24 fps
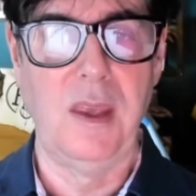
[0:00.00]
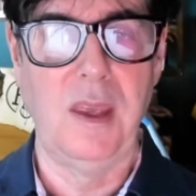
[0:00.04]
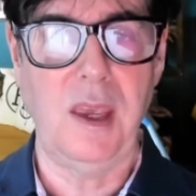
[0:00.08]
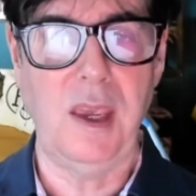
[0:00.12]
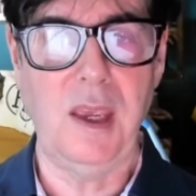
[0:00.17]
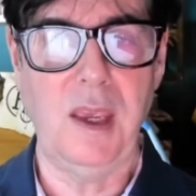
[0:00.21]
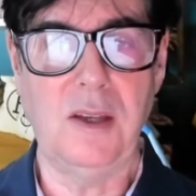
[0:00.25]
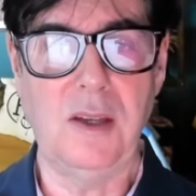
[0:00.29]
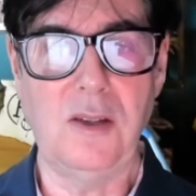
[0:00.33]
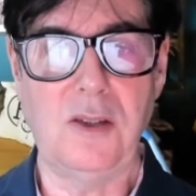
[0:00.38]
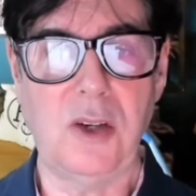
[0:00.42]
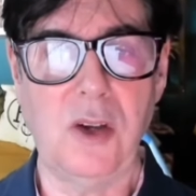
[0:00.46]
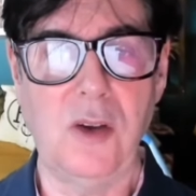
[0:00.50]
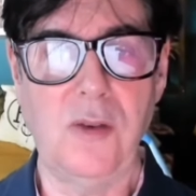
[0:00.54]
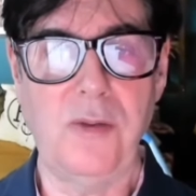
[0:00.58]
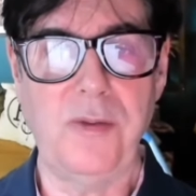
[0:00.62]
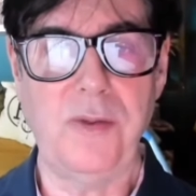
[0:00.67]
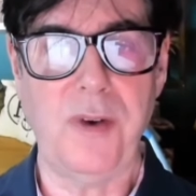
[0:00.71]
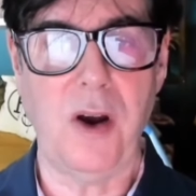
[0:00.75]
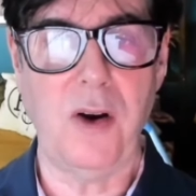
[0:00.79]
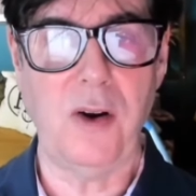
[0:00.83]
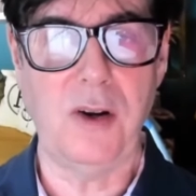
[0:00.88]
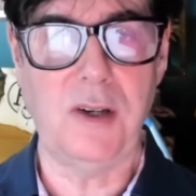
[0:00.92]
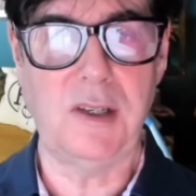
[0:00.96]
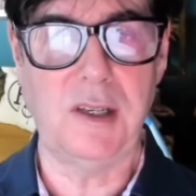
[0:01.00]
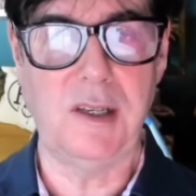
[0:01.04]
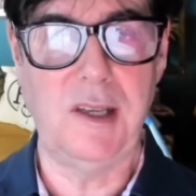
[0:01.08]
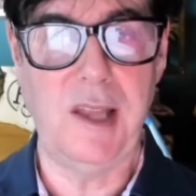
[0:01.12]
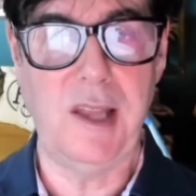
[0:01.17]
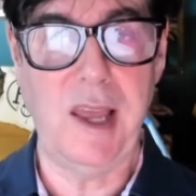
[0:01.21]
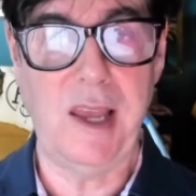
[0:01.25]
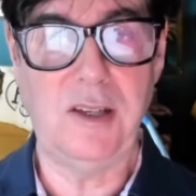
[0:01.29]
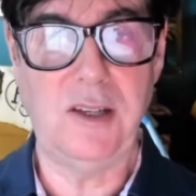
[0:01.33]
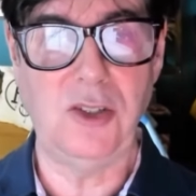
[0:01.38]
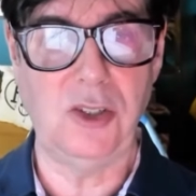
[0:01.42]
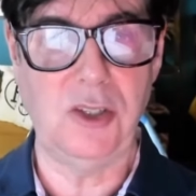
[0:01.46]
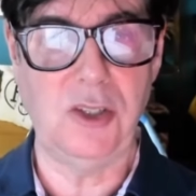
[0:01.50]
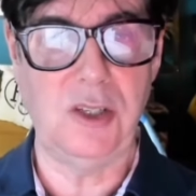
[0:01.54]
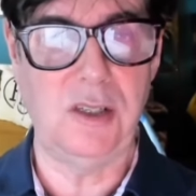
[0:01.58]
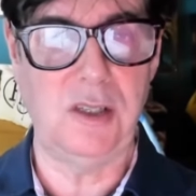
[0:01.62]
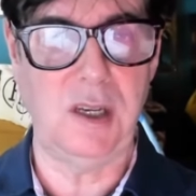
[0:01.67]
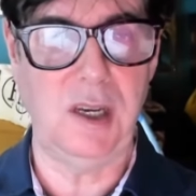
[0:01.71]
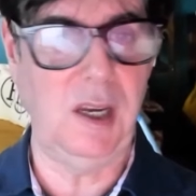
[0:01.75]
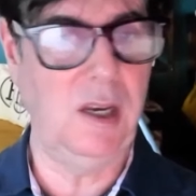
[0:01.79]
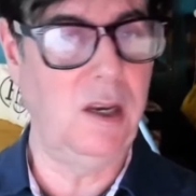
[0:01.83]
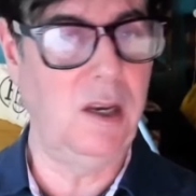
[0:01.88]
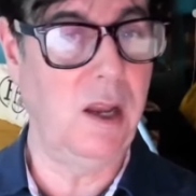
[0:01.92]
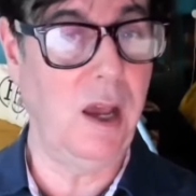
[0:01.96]
Insofar as ledgers
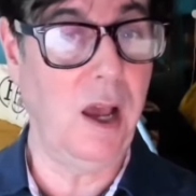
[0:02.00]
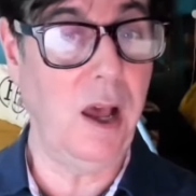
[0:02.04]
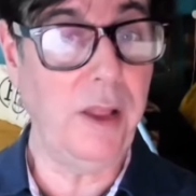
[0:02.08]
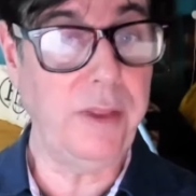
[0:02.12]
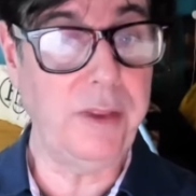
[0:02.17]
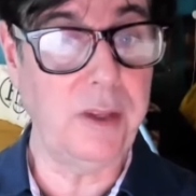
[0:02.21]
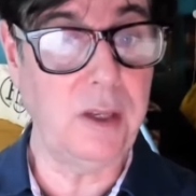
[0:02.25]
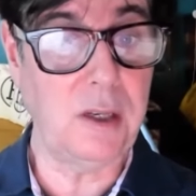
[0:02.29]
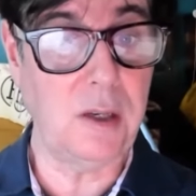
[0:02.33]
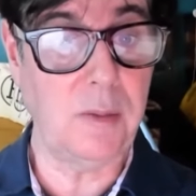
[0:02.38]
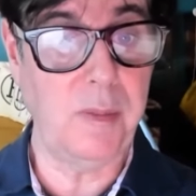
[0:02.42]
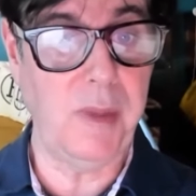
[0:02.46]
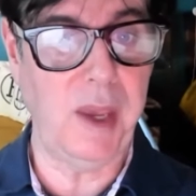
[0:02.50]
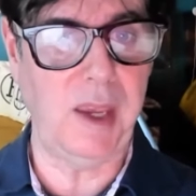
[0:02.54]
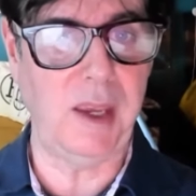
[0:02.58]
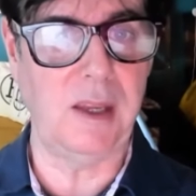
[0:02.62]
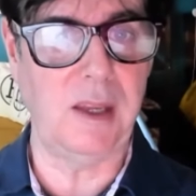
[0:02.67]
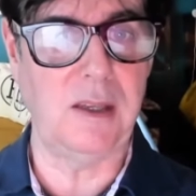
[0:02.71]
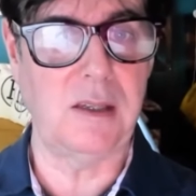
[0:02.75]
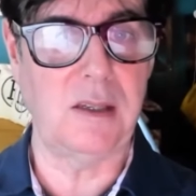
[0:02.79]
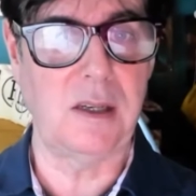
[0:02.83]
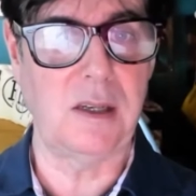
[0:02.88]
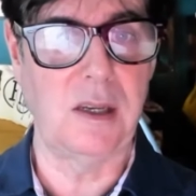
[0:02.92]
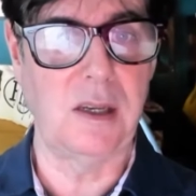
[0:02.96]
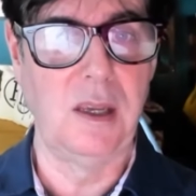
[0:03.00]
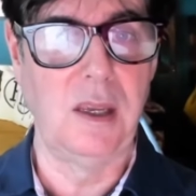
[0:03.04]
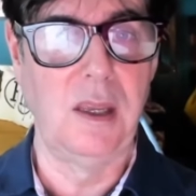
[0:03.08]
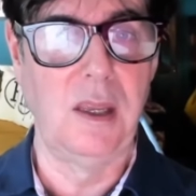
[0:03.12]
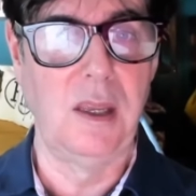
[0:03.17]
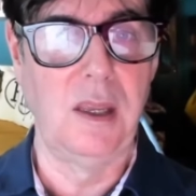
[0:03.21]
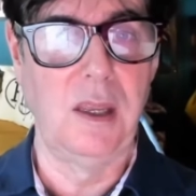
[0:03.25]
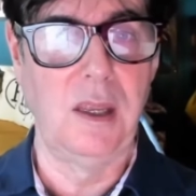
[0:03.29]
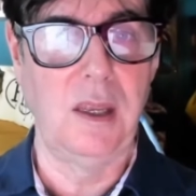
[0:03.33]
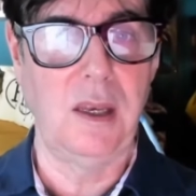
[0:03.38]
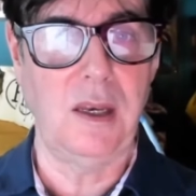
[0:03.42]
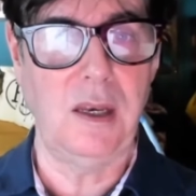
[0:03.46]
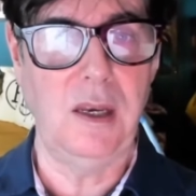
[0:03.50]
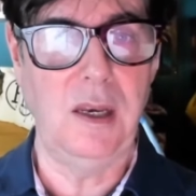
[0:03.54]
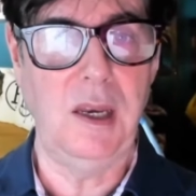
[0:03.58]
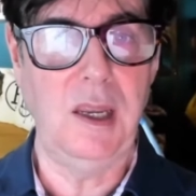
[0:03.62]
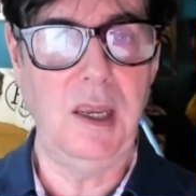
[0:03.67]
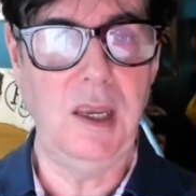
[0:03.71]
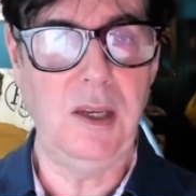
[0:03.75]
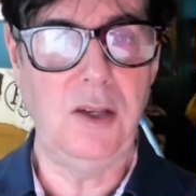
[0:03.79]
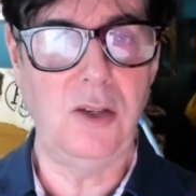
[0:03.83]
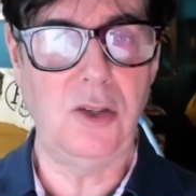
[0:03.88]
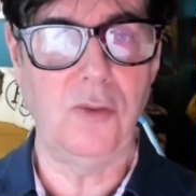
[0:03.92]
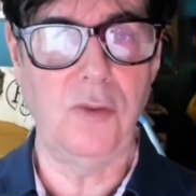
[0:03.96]
in other domains
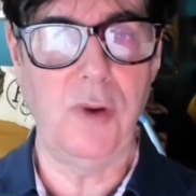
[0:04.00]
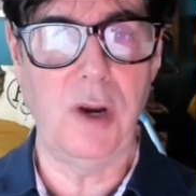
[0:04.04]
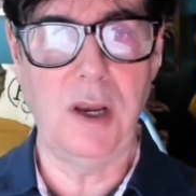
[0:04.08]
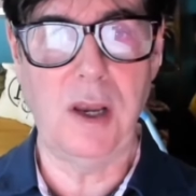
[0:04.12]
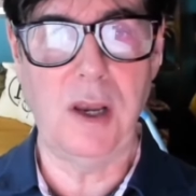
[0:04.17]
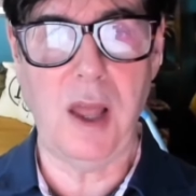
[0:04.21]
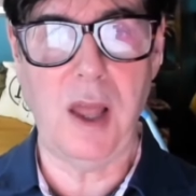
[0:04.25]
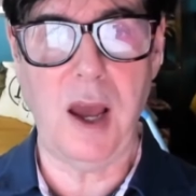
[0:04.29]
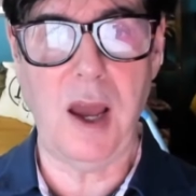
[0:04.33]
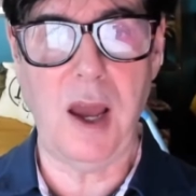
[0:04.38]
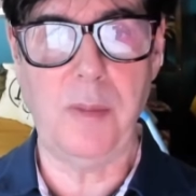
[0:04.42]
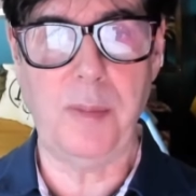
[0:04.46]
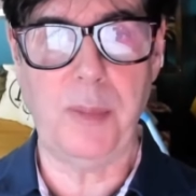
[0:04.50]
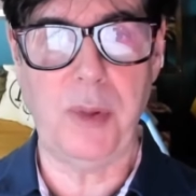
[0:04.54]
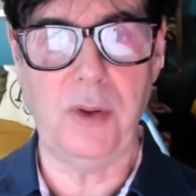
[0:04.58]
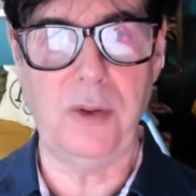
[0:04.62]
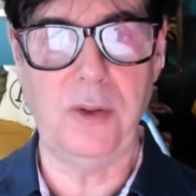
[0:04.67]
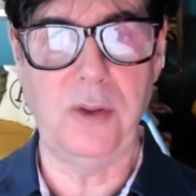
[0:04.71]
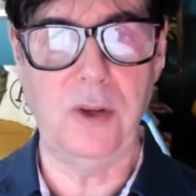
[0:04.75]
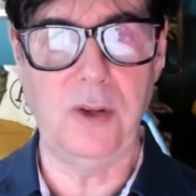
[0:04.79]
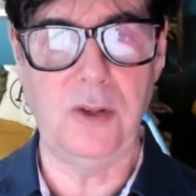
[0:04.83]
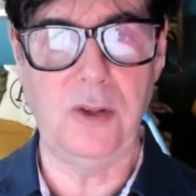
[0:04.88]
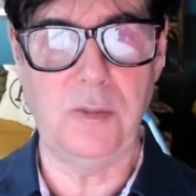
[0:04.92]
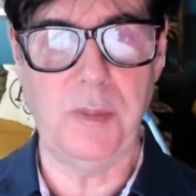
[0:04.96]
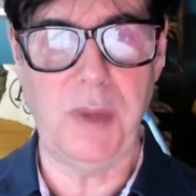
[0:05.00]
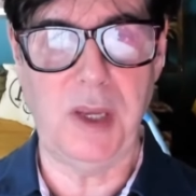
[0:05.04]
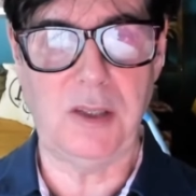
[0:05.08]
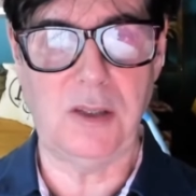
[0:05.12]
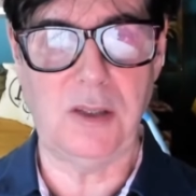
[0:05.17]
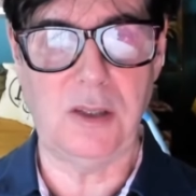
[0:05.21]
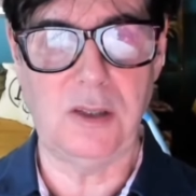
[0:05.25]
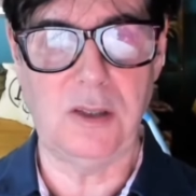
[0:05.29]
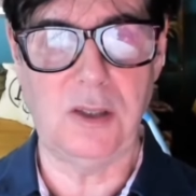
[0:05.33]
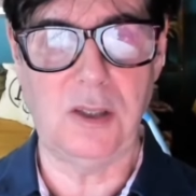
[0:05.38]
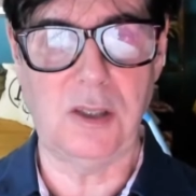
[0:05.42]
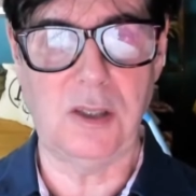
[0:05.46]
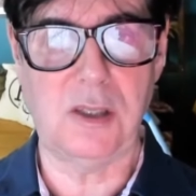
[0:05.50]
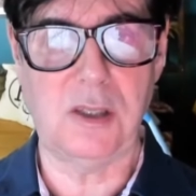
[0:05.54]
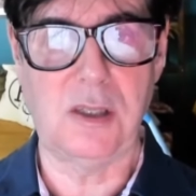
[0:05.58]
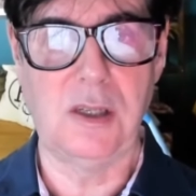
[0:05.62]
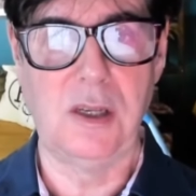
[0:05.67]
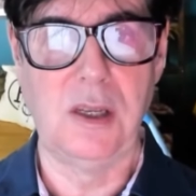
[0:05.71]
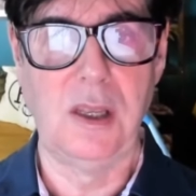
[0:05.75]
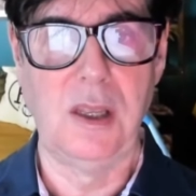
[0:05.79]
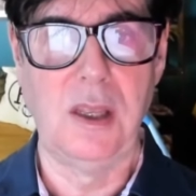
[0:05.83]
need to rely upon those messages,